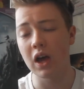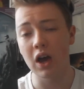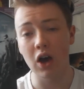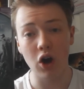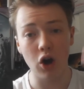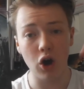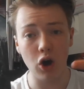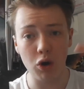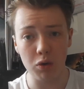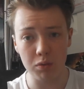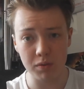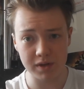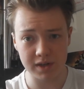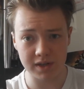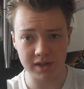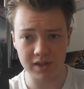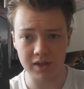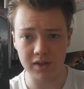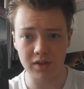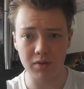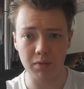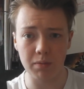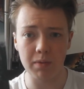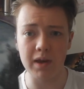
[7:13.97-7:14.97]
I always
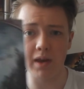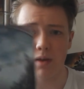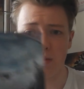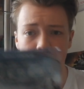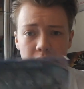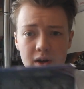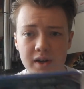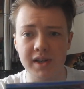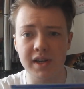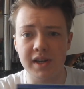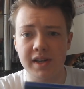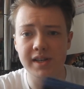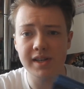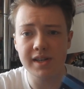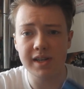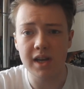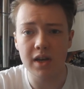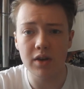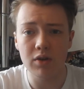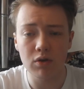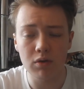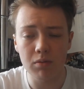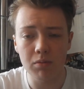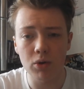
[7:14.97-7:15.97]
tweet once I see a
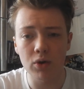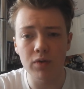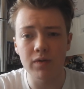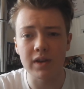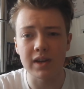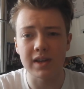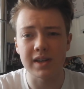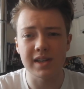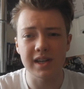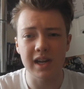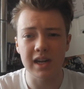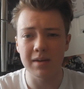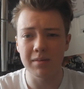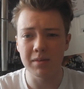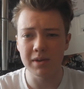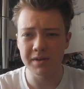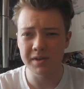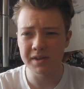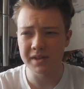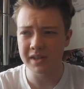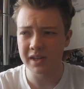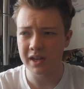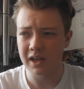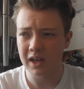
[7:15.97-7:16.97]
new movie in
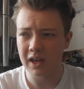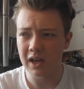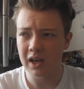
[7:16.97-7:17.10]
cinemas.